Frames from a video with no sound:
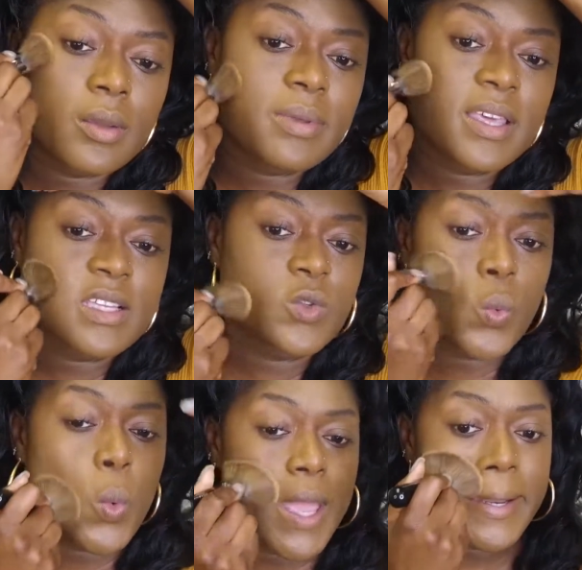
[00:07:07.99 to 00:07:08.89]
because
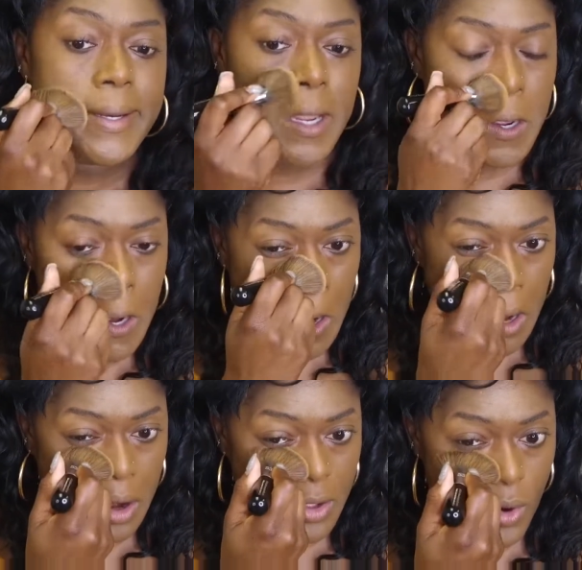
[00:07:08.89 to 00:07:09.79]
when
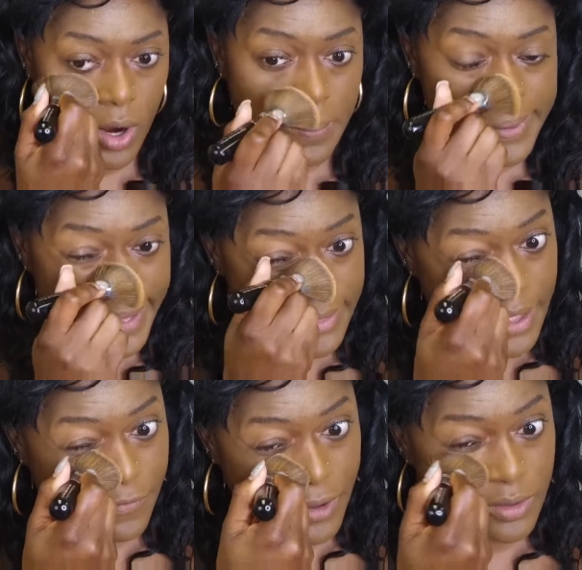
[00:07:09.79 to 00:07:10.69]
you are applying
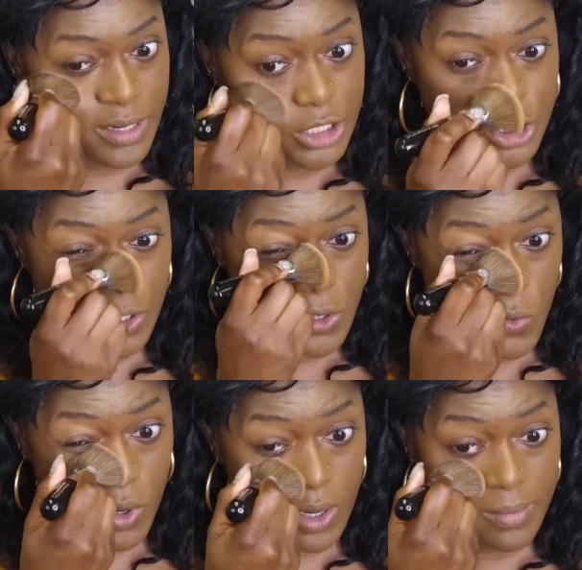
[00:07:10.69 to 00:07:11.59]
that foundation, you
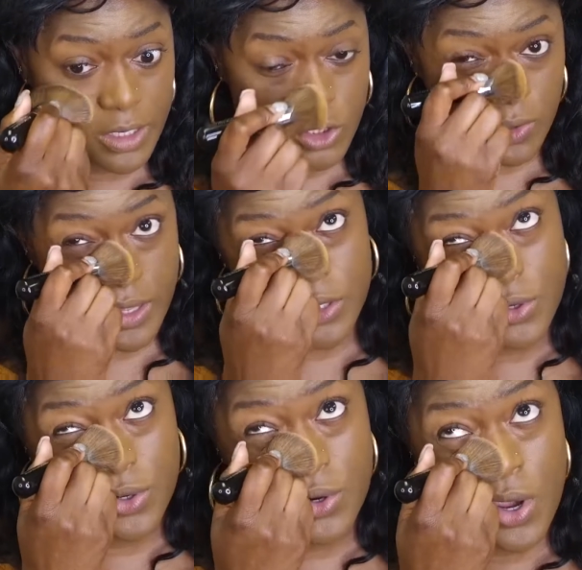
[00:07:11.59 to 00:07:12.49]
want to make sure that
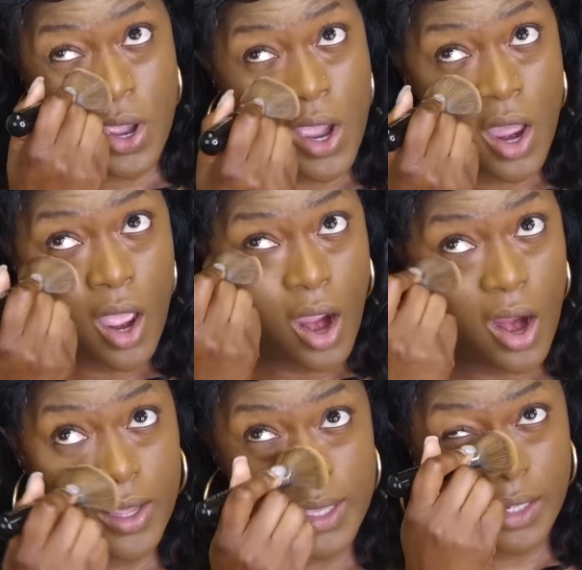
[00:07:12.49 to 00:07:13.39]
you
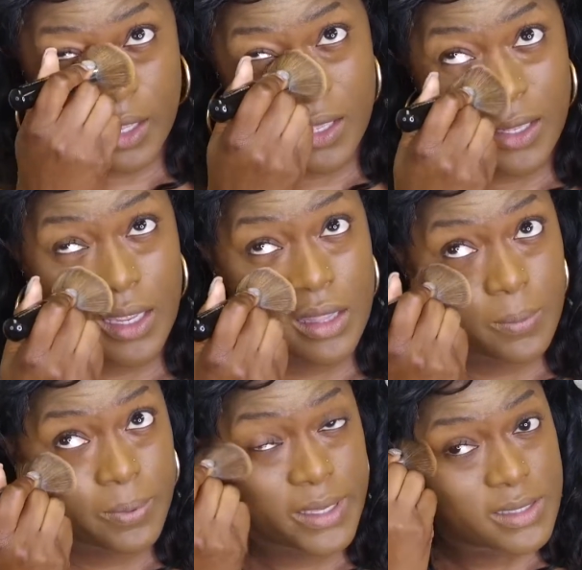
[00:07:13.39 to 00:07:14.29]
are getting it in the
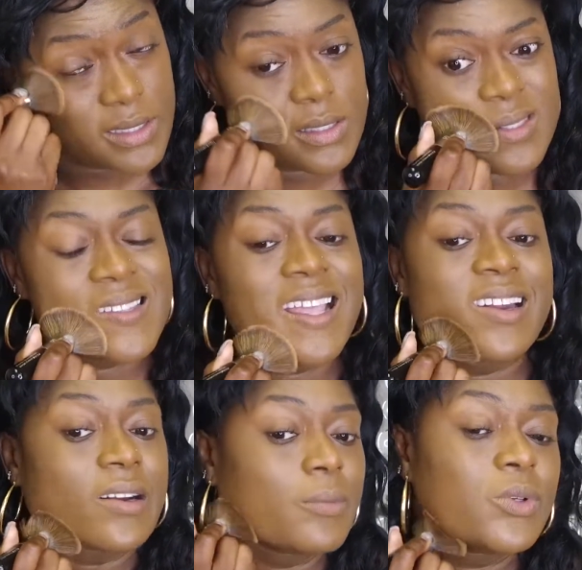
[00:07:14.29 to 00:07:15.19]
places that
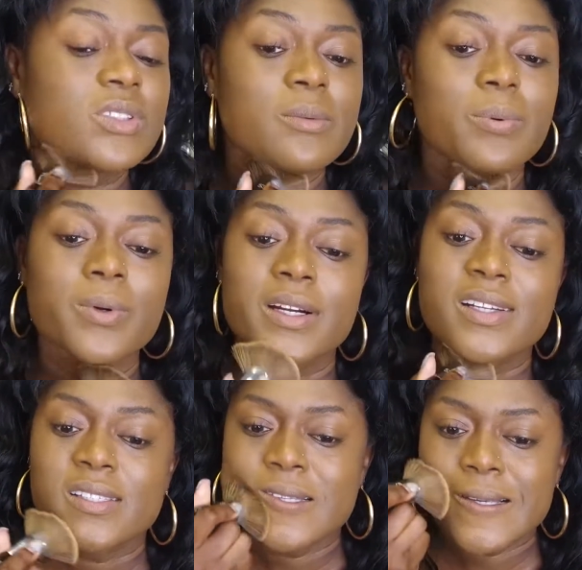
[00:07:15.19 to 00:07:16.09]
are most
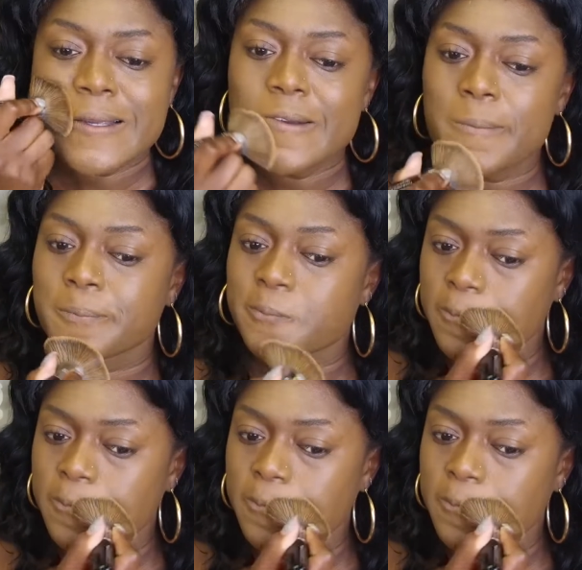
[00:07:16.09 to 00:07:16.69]
important to you.